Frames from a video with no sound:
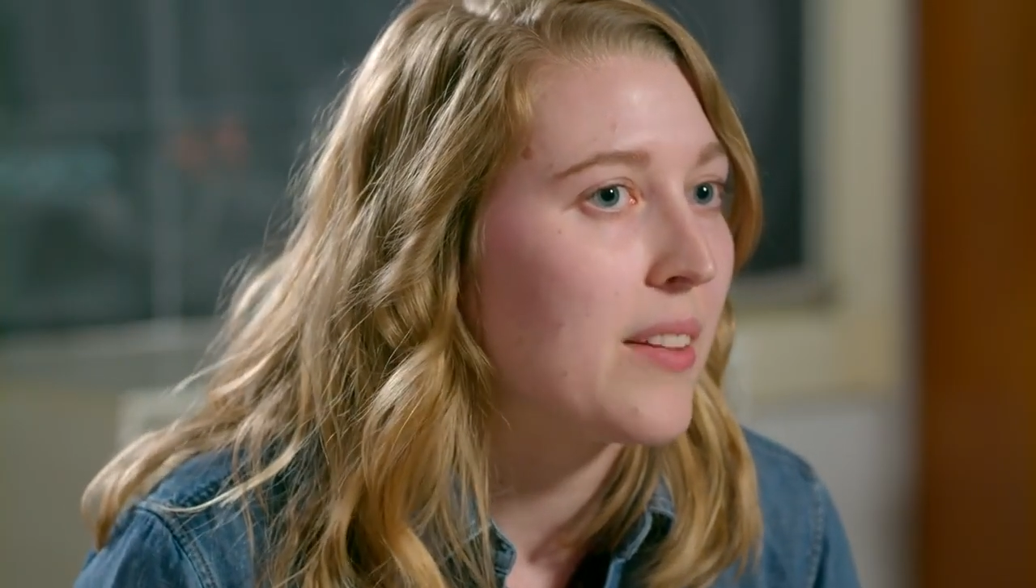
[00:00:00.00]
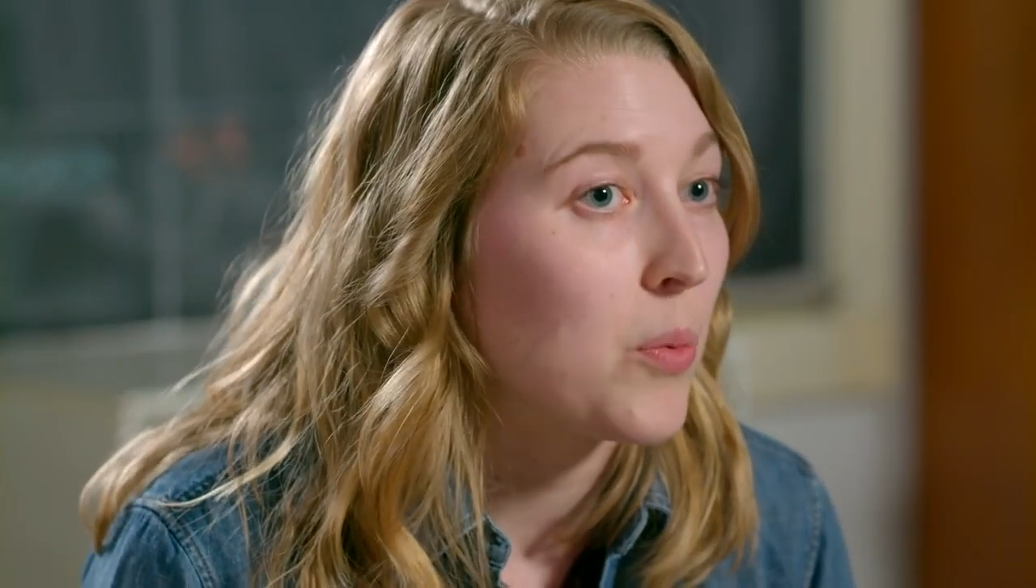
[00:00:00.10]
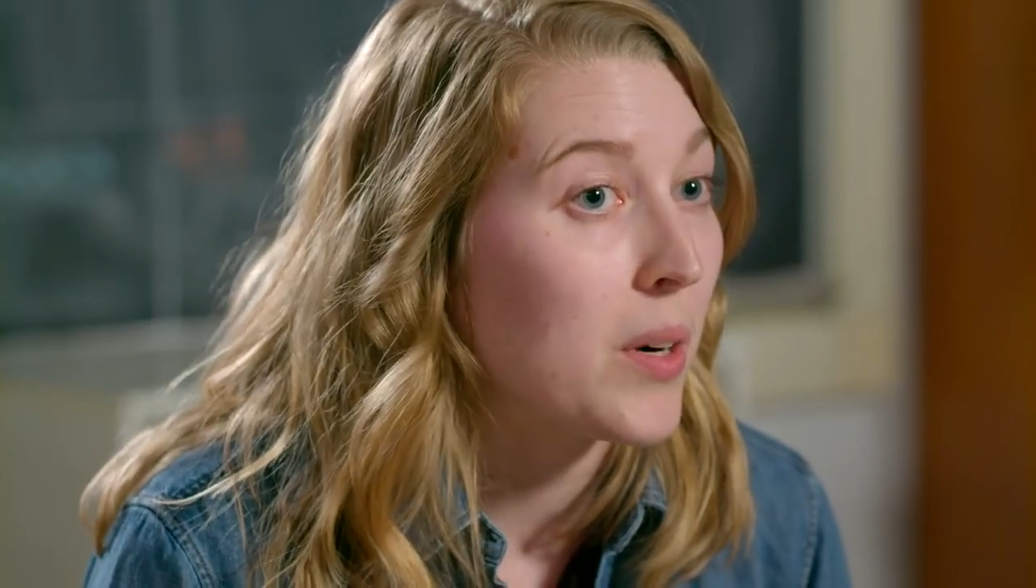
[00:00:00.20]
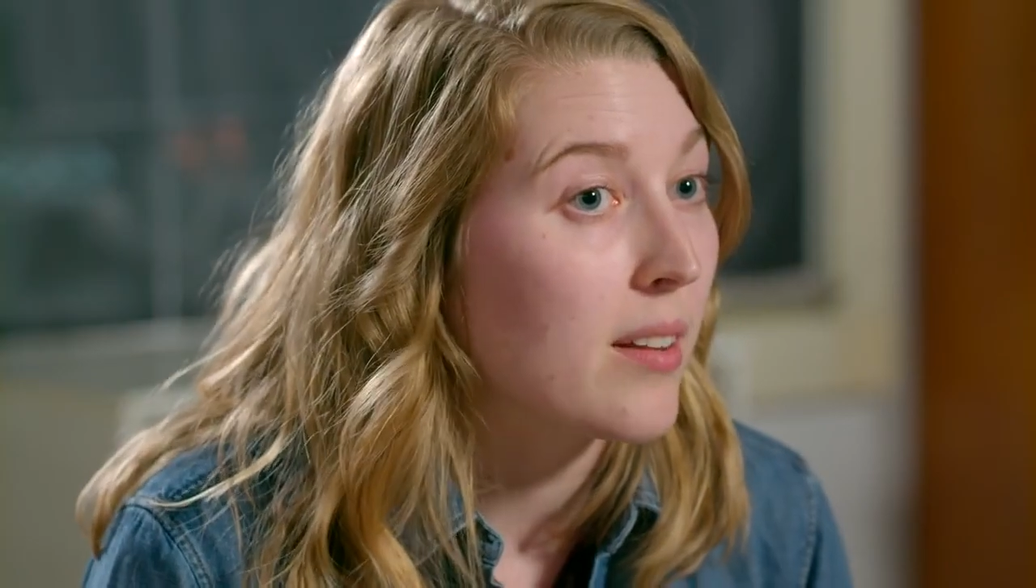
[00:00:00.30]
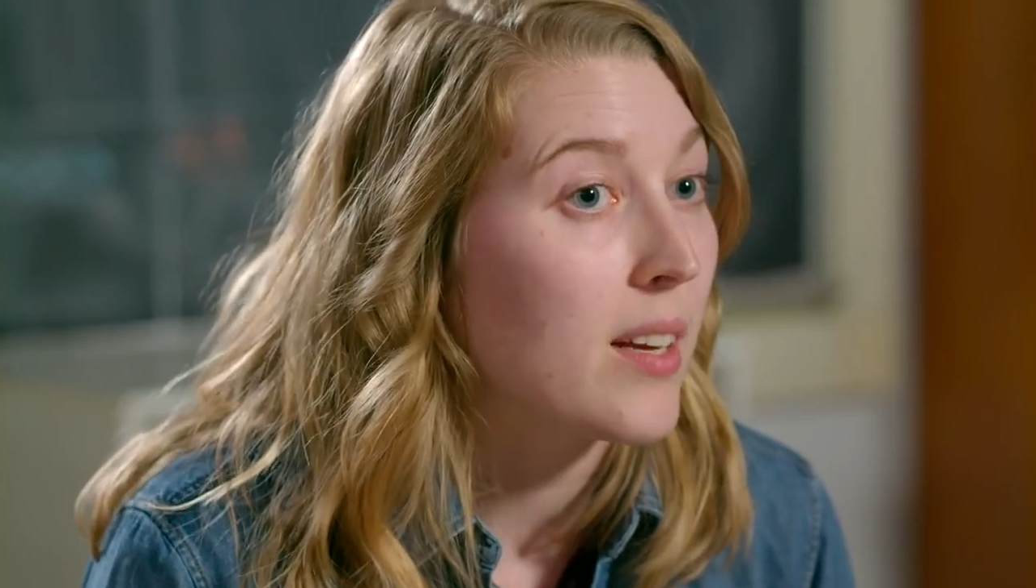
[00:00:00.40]
in
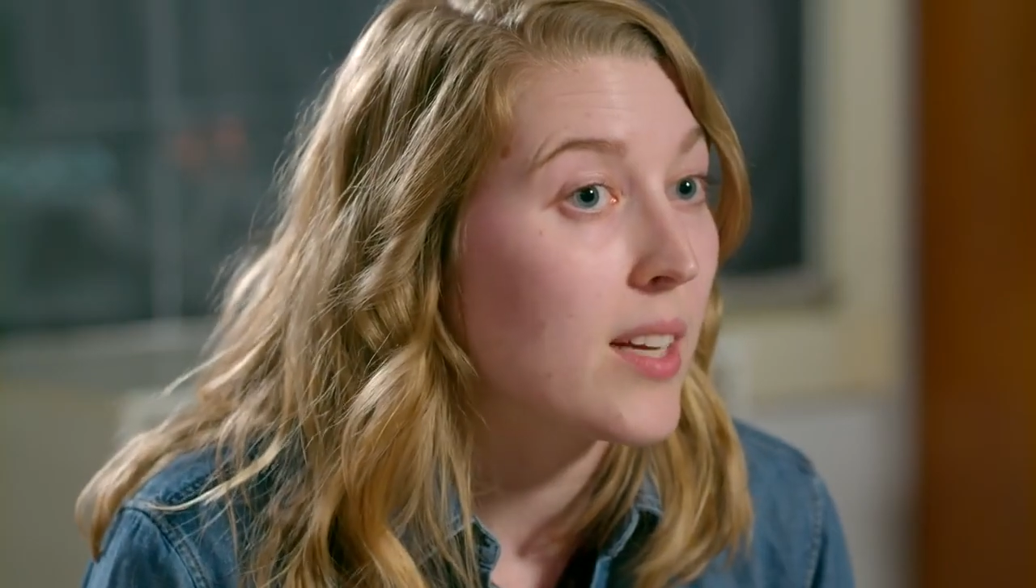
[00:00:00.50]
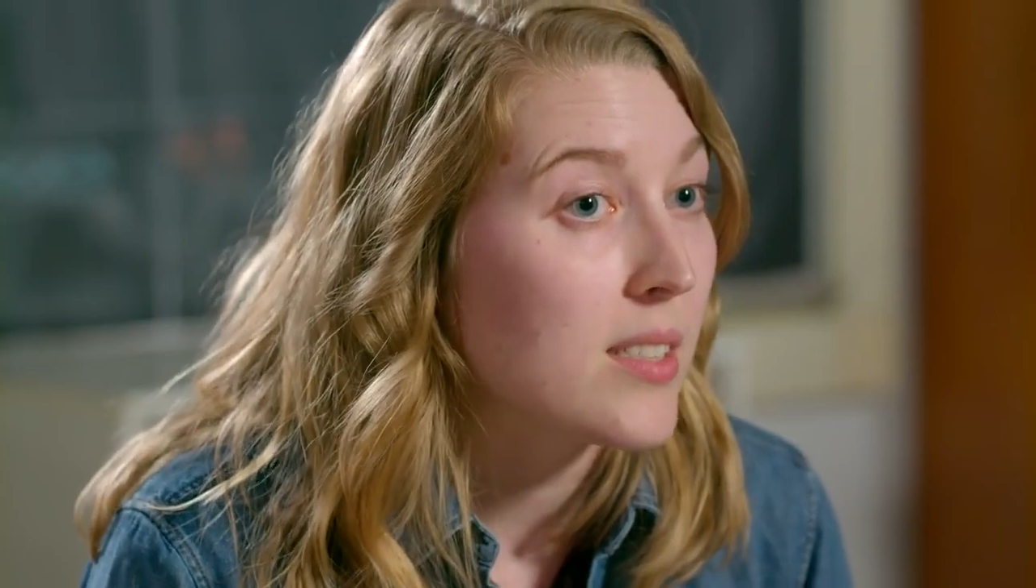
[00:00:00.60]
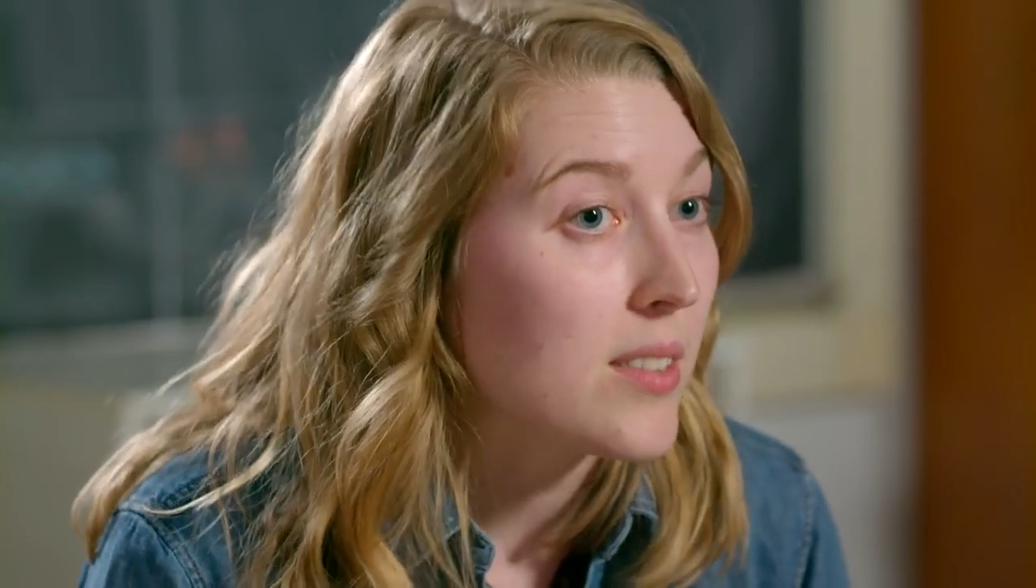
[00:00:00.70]
the work that I